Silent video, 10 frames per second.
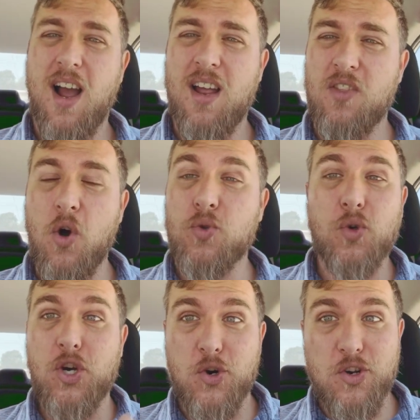those
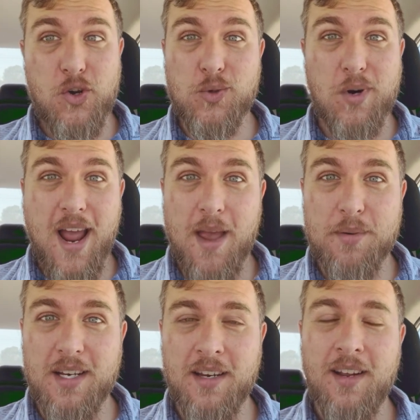weren't
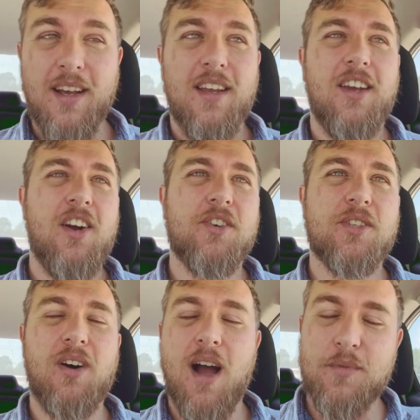happening, you know?
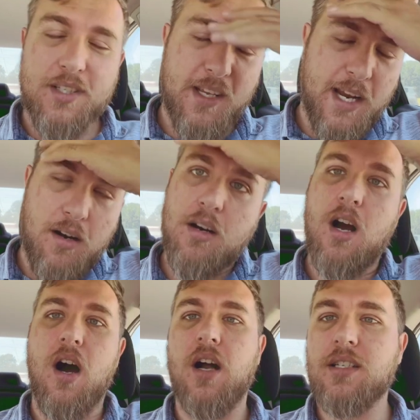So I'm just like
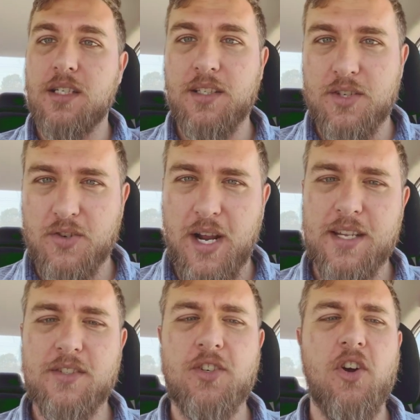constantly
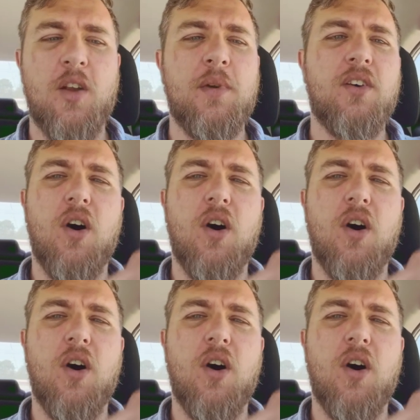stressed, you know what I mean?